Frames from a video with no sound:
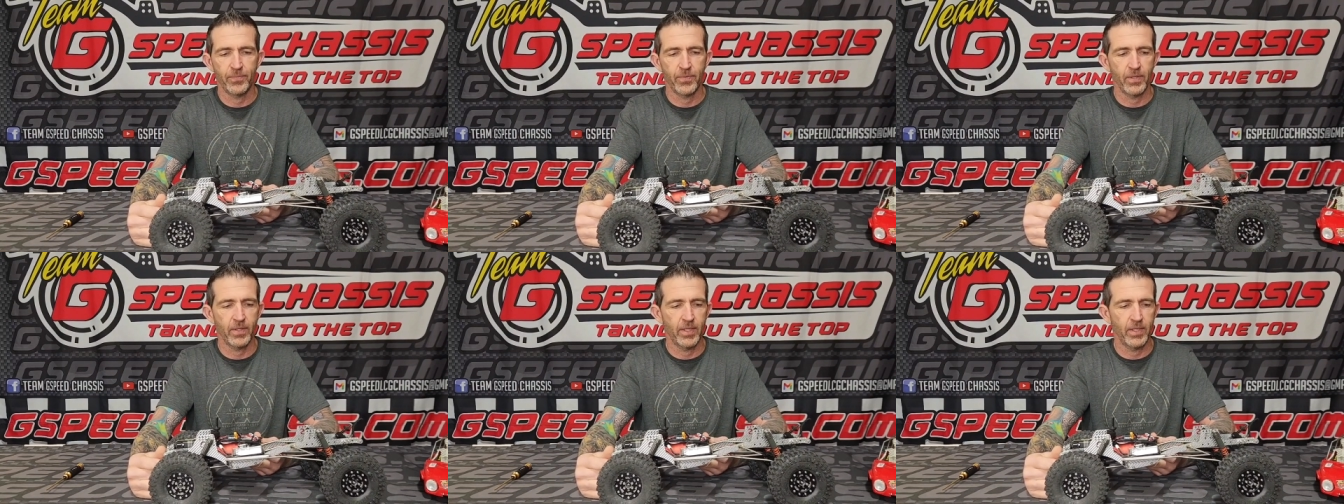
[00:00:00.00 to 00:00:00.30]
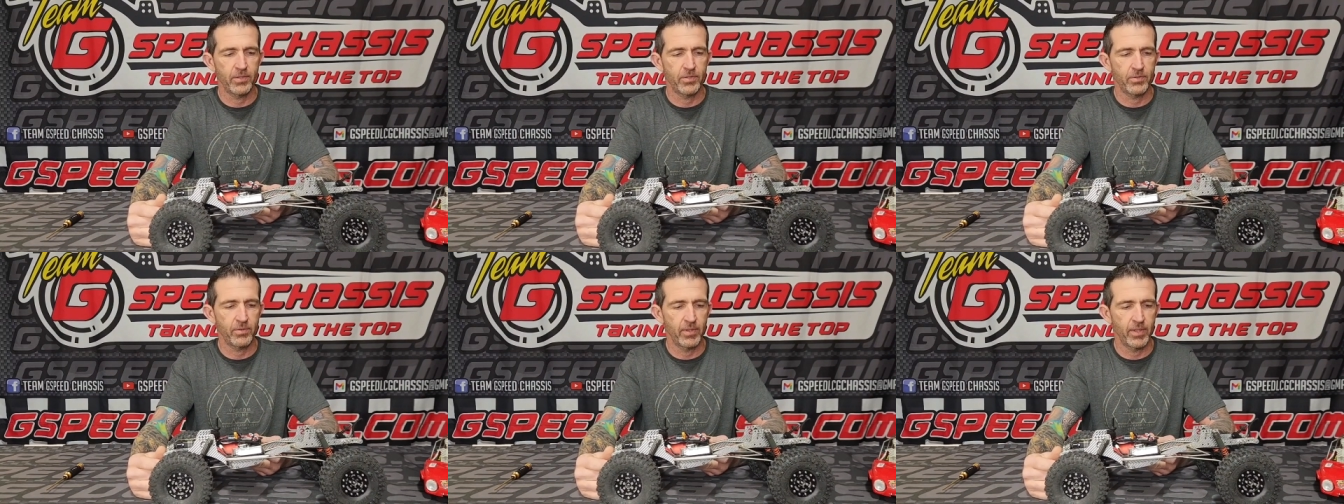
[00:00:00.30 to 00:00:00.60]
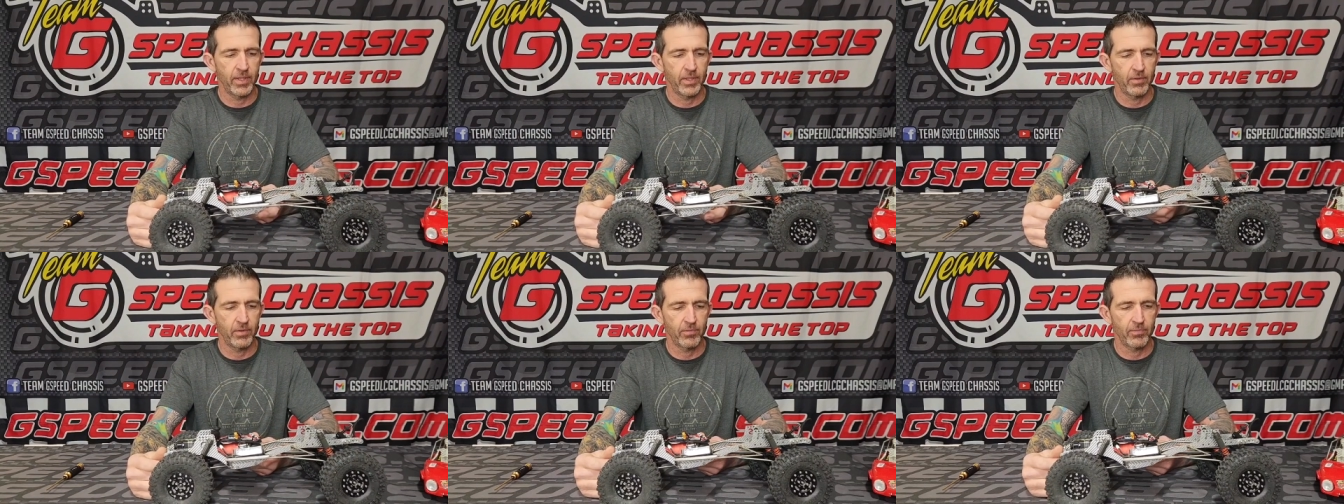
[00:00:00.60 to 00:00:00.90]
get you
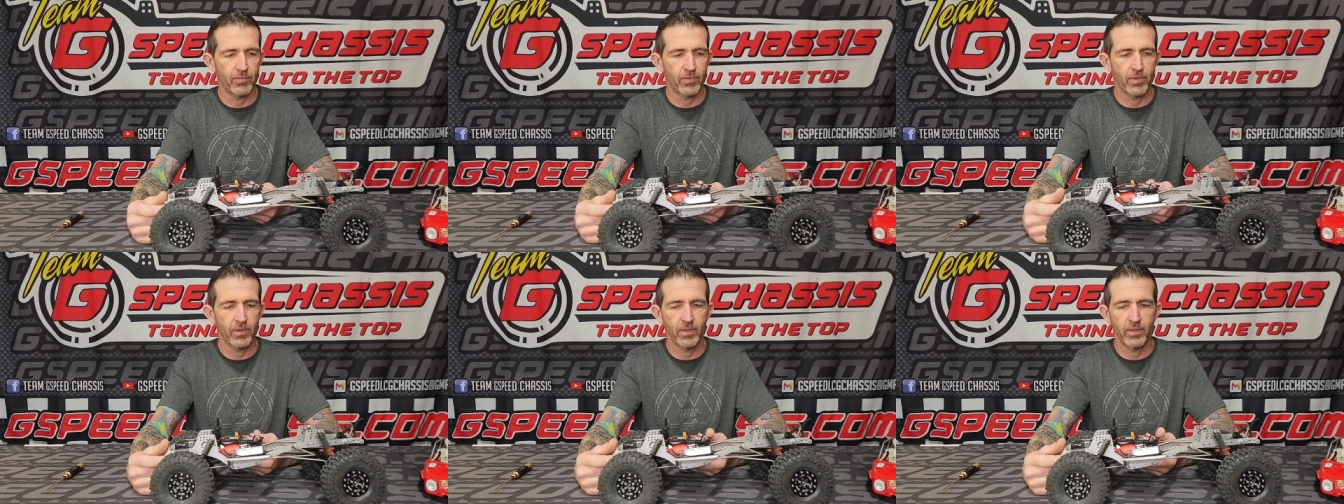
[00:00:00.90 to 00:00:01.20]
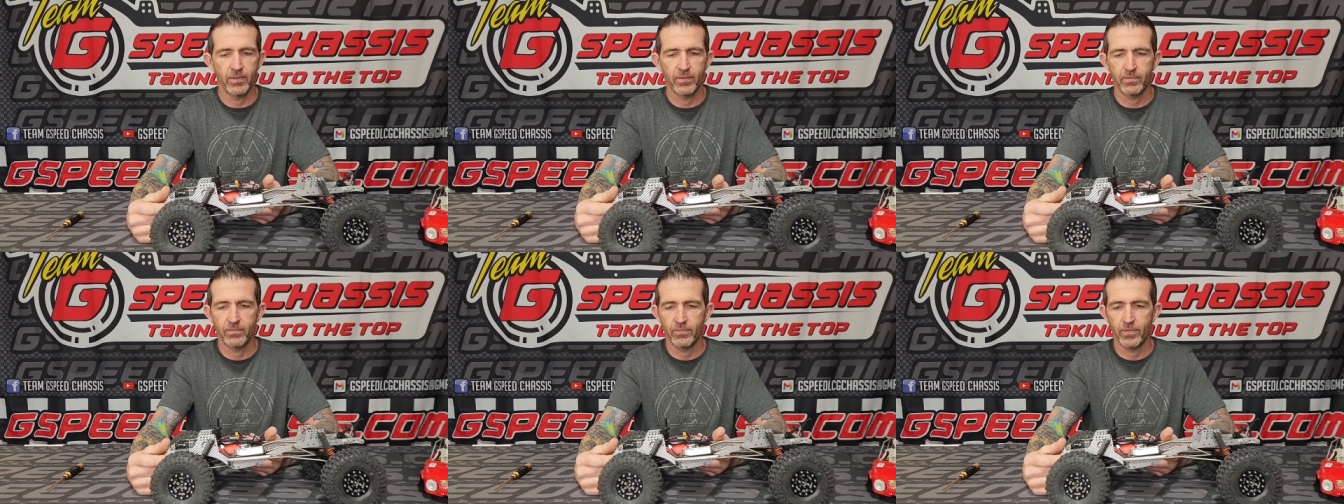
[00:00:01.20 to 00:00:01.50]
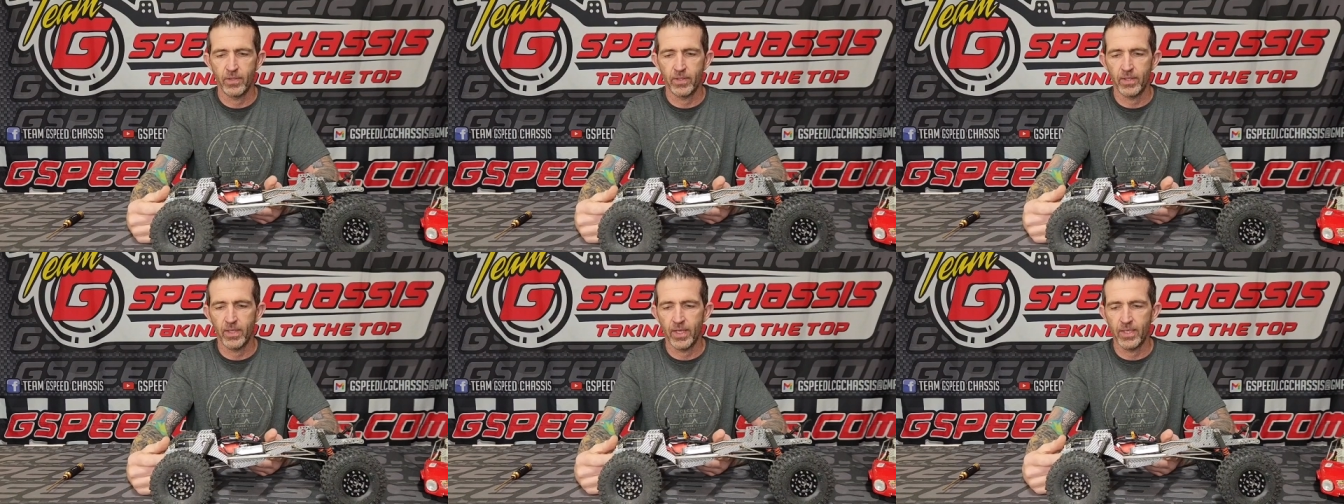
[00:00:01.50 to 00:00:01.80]
legal for
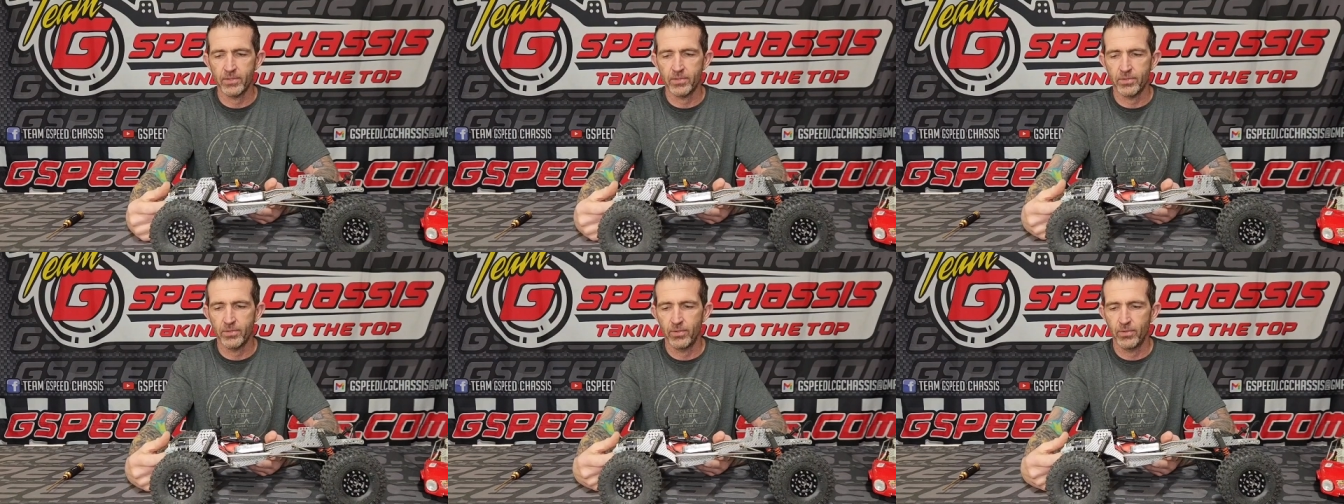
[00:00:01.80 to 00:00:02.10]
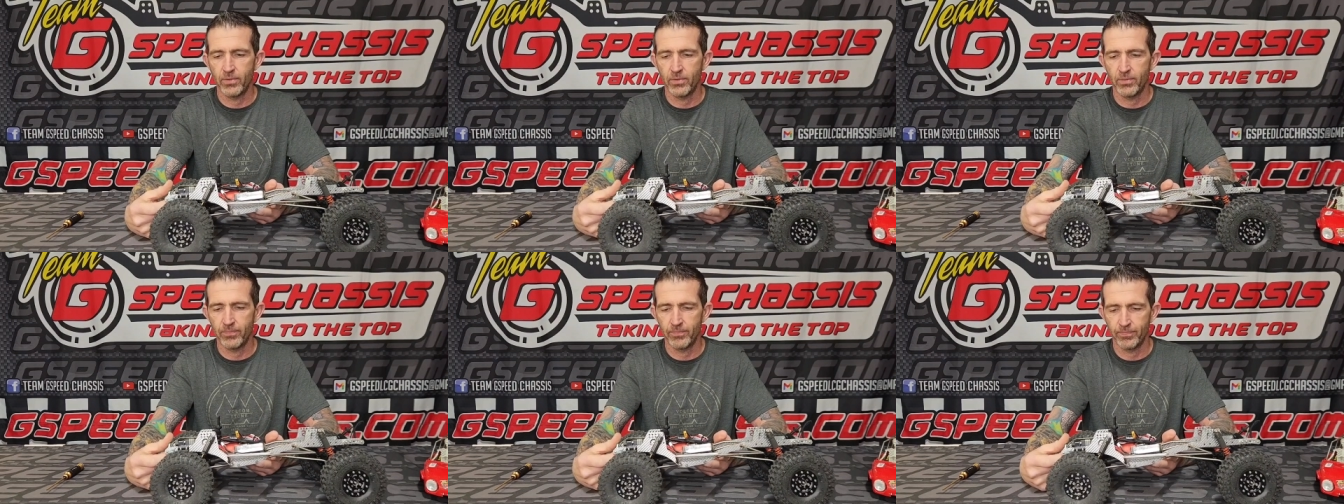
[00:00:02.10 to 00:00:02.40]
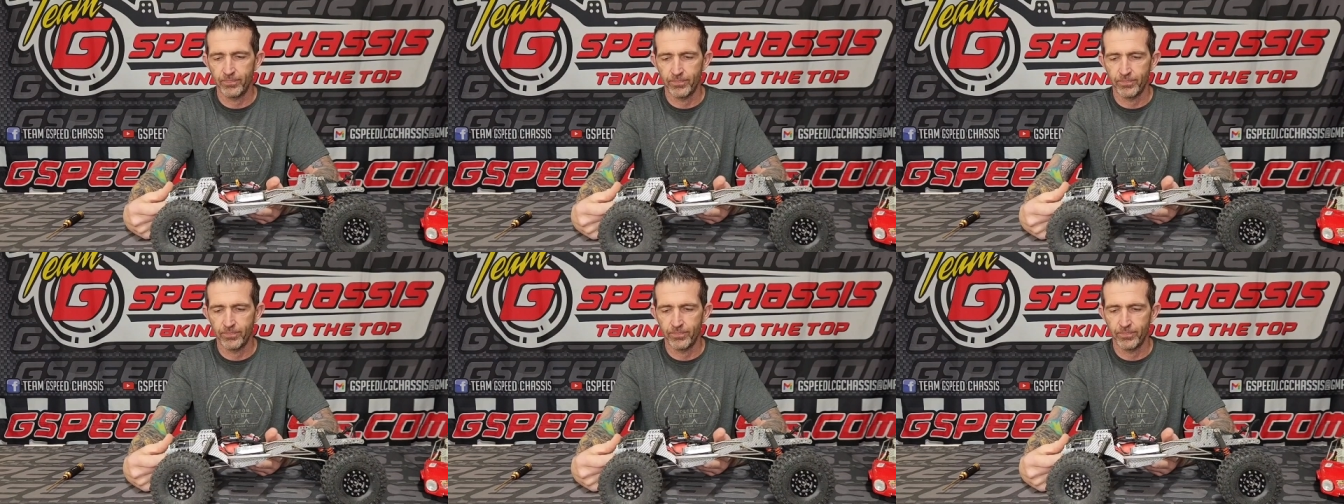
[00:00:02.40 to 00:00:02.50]
class 2,